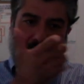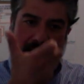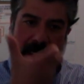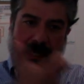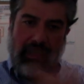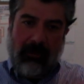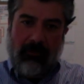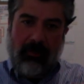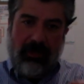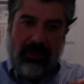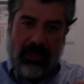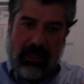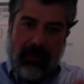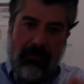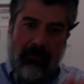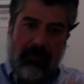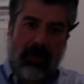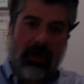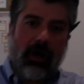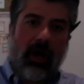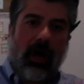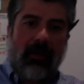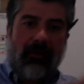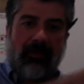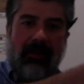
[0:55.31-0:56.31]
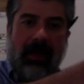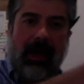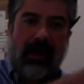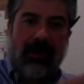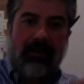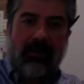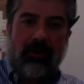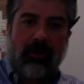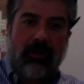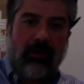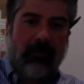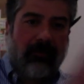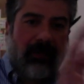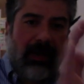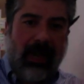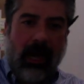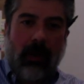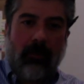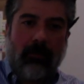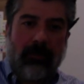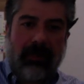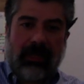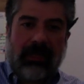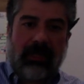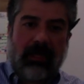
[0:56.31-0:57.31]
and everything beyond that nerve
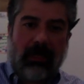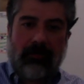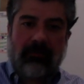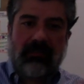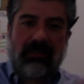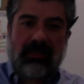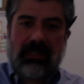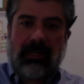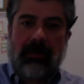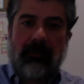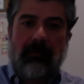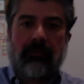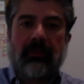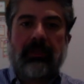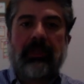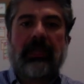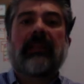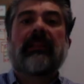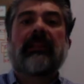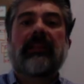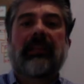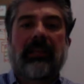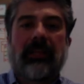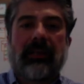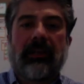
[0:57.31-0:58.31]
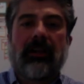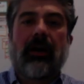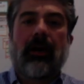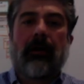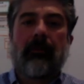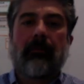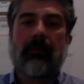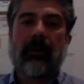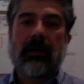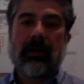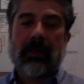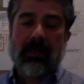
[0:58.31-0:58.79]
now becomes completely numb.